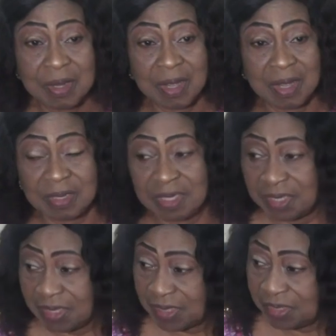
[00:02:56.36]
and this
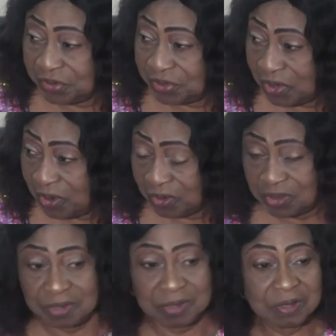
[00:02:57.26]
is as a
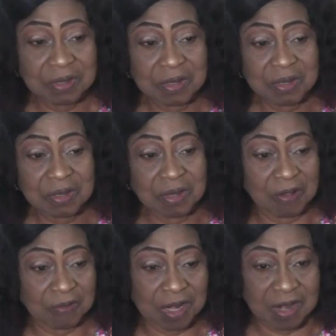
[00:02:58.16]
result
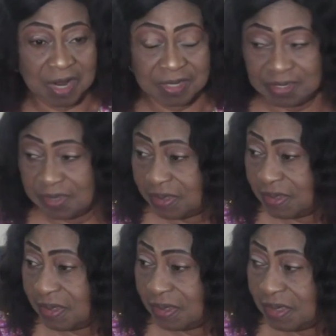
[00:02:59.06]
of the
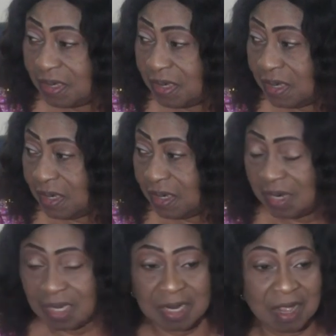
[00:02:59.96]
crisis
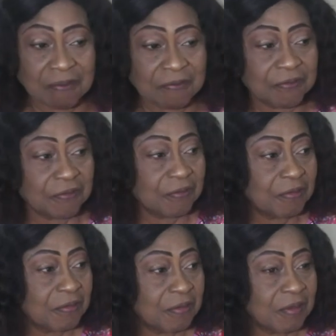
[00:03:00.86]
that have
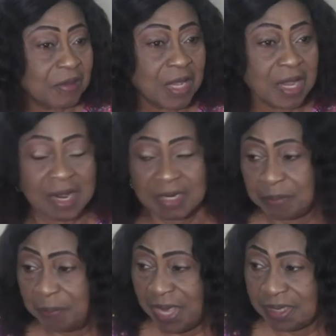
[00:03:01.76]
held
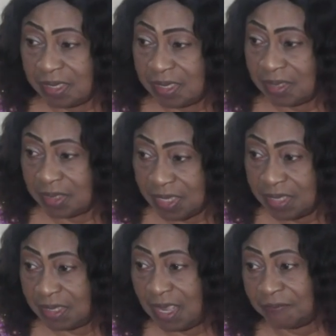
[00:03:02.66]
the party
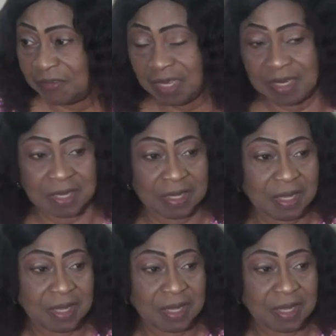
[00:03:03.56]
since after the